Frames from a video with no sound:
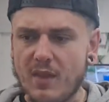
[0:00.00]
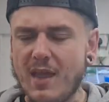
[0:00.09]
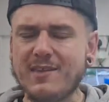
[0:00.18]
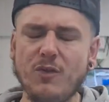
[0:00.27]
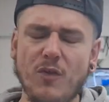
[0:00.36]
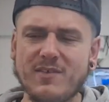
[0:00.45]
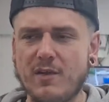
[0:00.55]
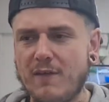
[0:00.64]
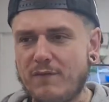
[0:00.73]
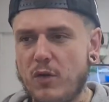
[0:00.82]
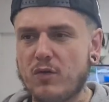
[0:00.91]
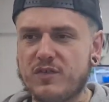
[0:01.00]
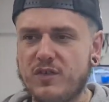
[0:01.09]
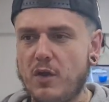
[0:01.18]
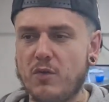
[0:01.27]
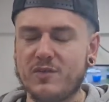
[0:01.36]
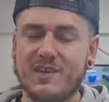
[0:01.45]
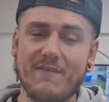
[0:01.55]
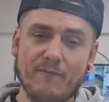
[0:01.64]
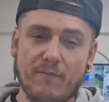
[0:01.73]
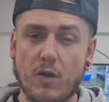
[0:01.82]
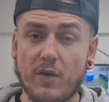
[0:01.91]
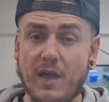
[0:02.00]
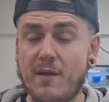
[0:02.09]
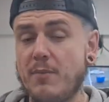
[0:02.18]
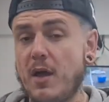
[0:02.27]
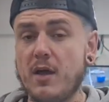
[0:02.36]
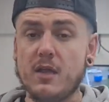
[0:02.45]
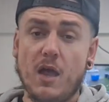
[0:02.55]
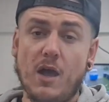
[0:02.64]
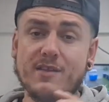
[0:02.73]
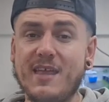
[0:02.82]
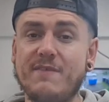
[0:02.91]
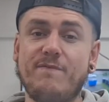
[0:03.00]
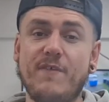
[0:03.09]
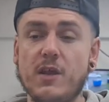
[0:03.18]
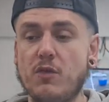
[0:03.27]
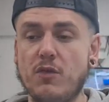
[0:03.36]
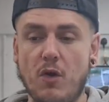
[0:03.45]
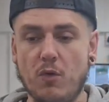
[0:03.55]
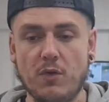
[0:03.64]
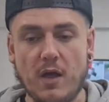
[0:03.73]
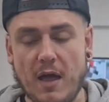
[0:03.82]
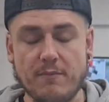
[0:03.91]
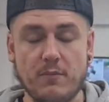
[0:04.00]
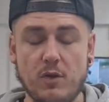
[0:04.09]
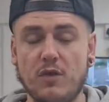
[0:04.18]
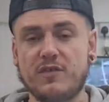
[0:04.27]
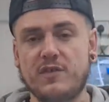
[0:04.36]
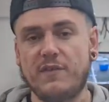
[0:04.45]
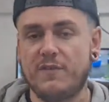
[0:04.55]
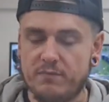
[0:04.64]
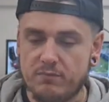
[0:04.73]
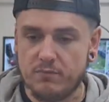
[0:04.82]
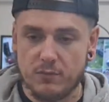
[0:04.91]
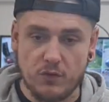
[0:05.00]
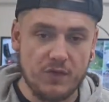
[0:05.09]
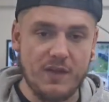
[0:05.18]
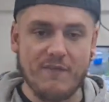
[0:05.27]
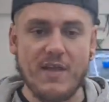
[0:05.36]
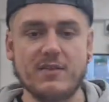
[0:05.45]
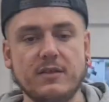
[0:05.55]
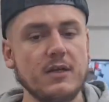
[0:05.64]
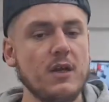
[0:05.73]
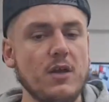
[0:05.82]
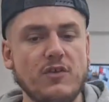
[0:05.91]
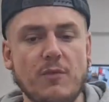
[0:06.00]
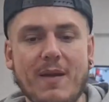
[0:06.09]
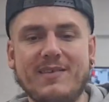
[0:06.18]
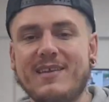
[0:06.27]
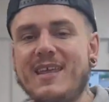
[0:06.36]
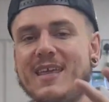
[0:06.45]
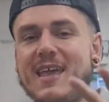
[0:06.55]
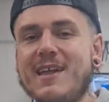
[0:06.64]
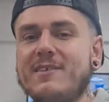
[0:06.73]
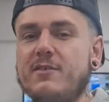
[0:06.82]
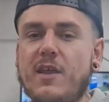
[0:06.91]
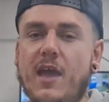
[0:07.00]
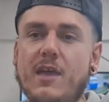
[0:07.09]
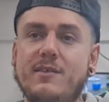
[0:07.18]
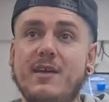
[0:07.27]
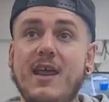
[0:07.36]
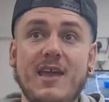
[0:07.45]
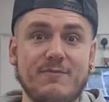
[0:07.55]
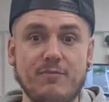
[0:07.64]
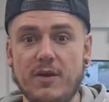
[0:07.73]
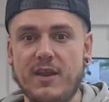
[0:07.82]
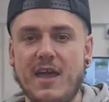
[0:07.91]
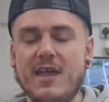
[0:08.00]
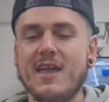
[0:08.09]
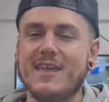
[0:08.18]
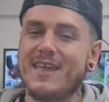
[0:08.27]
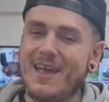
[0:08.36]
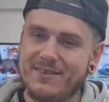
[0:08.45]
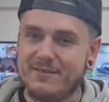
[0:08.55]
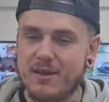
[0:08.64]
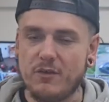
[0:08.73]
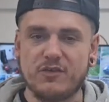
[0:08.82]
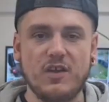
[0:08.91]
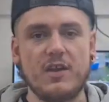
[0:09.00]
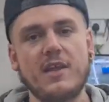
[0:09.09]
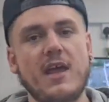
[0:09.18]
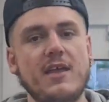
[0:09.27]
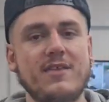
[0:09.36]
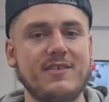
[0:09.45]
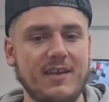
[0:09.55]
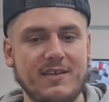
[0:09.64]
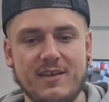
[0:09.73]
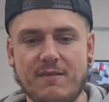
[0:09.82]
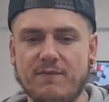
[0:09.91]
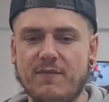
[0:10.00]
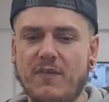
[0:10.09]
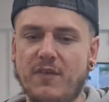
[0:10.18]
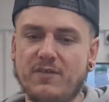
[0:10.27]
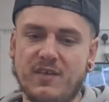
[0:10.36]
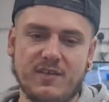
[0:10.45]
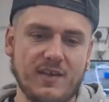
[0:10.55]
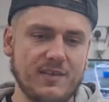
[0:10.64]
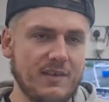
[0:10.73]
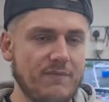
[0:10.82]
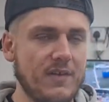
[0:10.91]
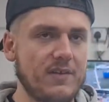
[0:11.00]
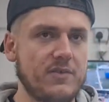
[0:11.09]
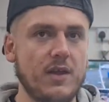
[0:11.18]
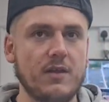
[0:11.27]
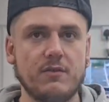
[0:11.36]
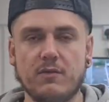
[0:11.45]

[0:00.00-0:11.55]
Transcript: It's not necessarily vlog style, because I didn't vlog it, but I did video the whole lots of the event. So basically, today is Monday. Yesterday on Sunday, the 16th, I think it was the 16th yesterday.